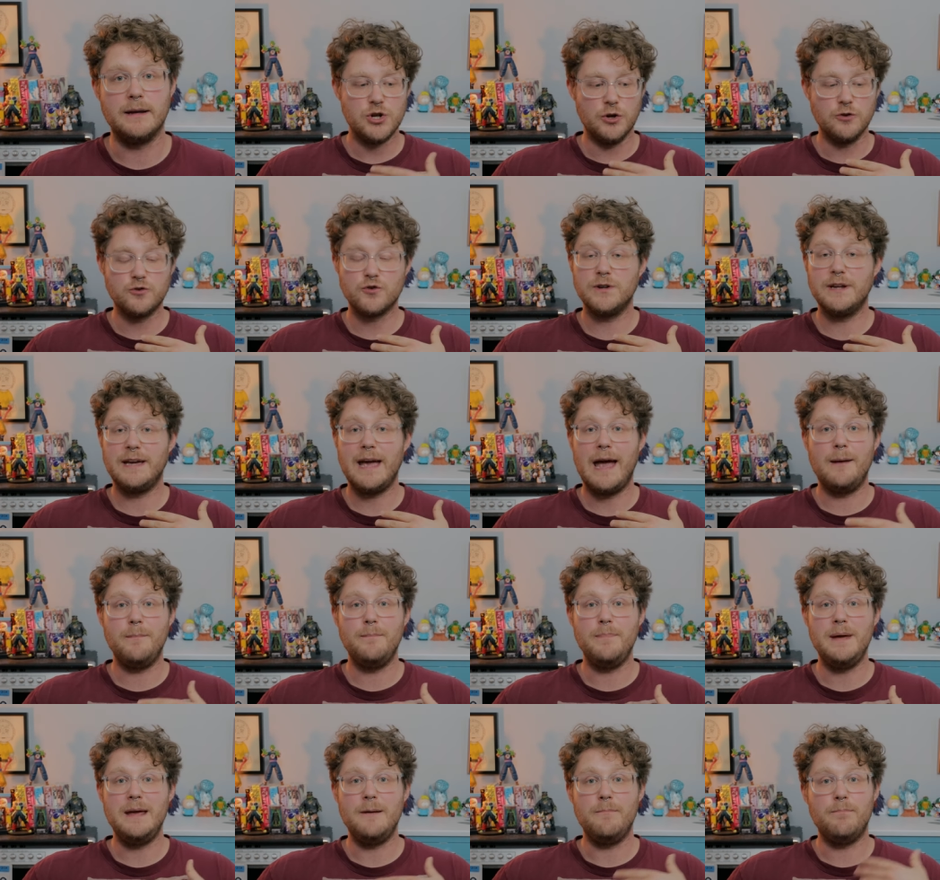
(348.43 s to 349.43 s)
Children
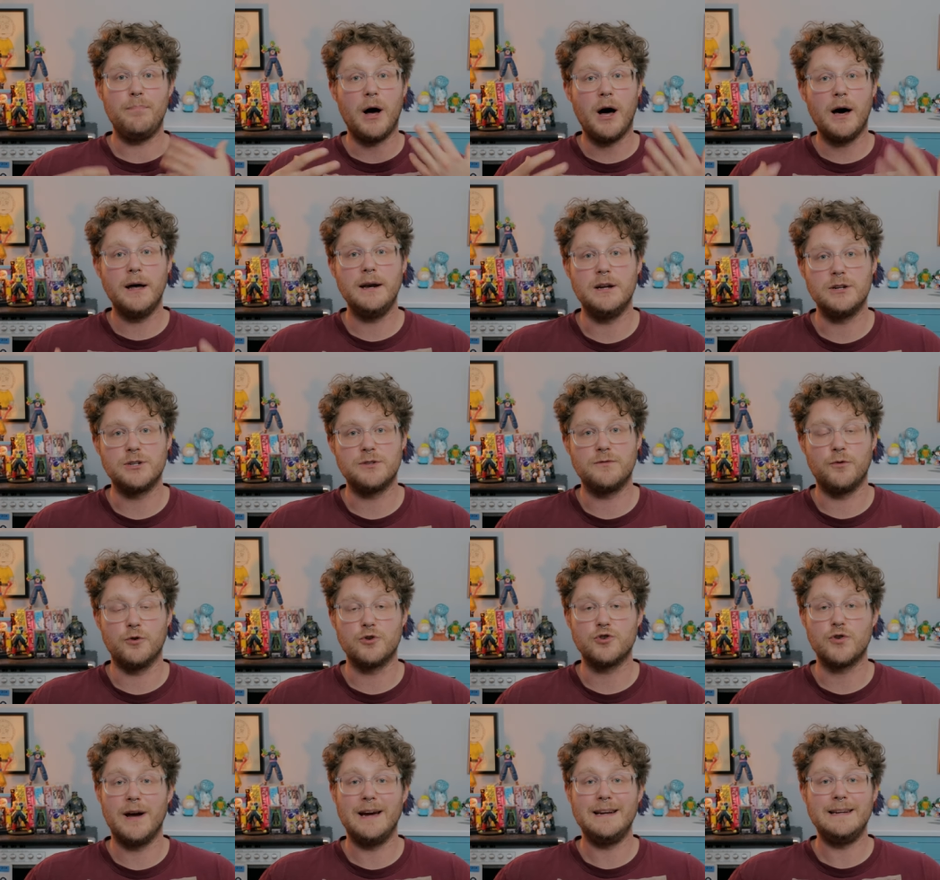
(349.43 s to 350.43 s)
can be punished for
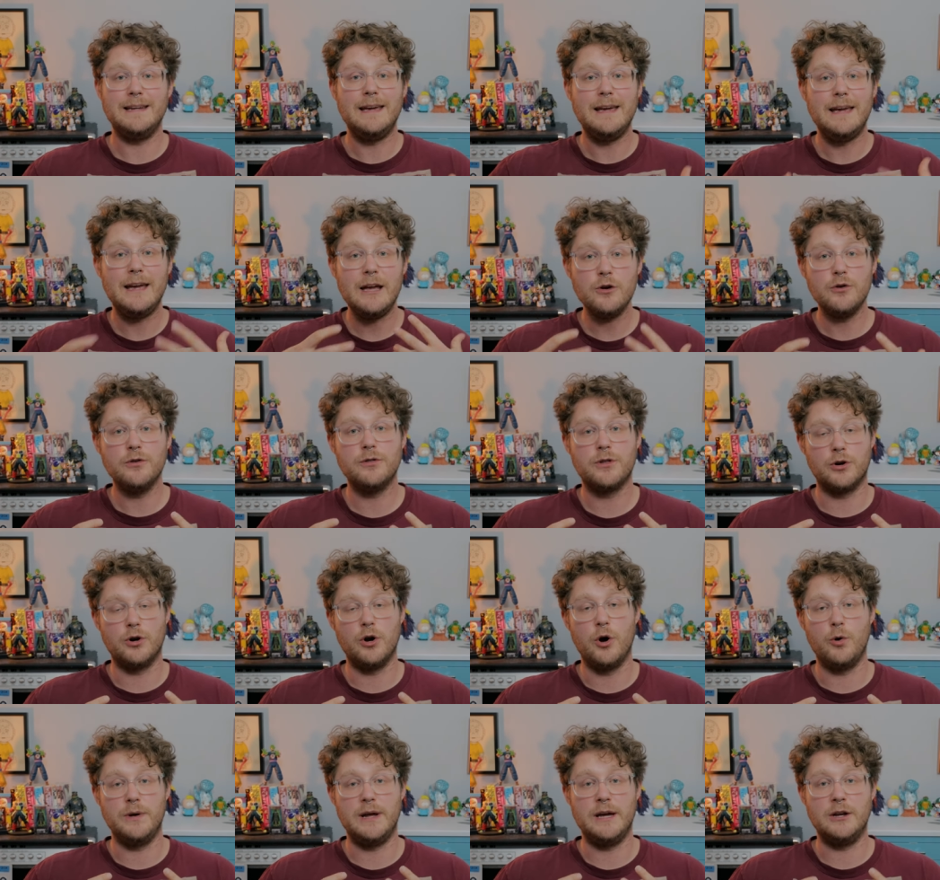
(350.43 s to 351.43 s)
trying to heal their
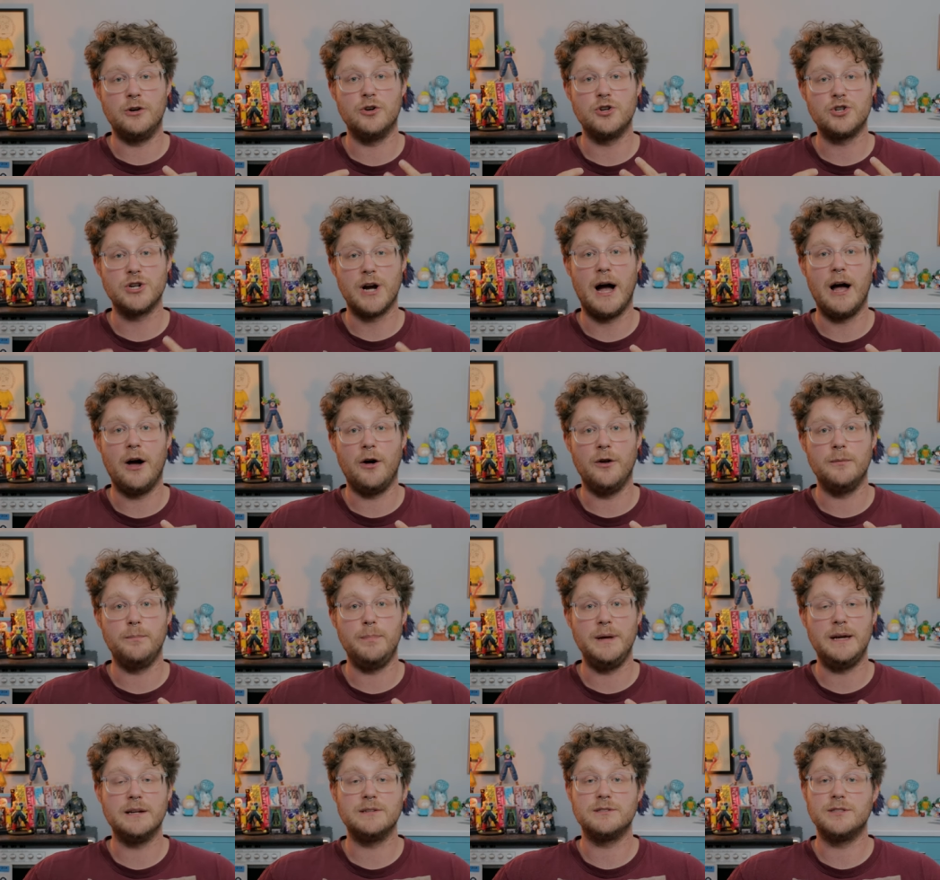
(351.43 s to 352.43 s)
own inner child
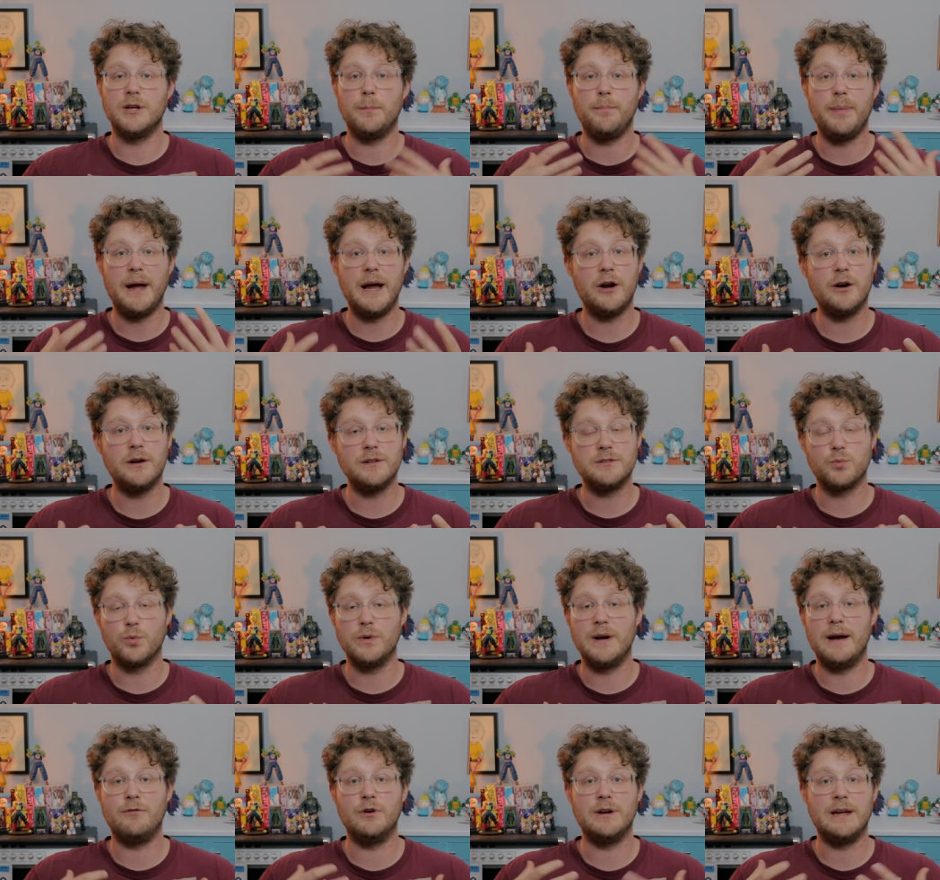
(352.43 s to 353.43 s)
because their parents
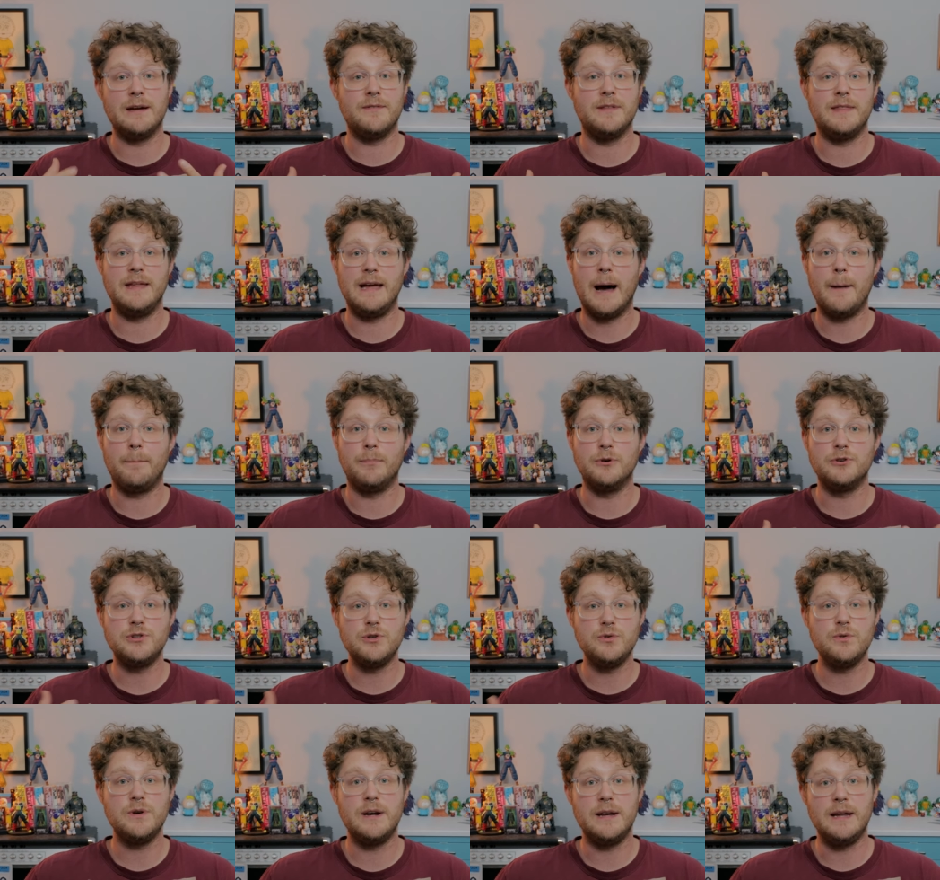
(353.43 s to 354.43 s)
were never given the
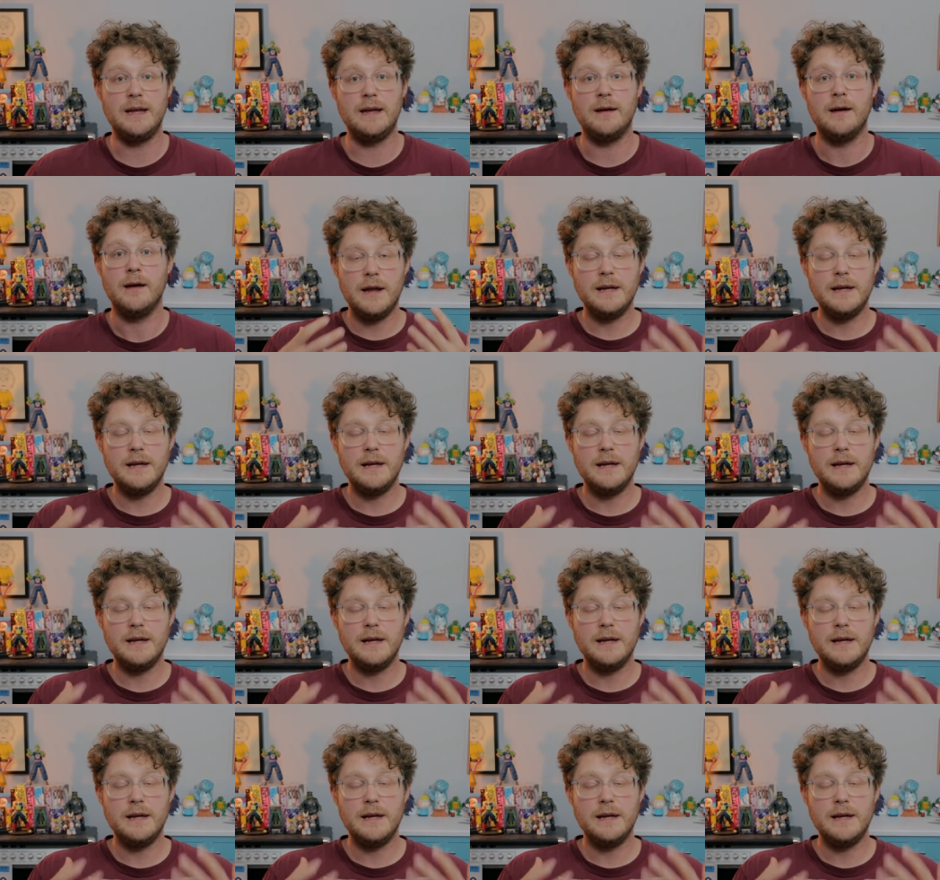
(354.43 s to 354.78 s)
opportunity.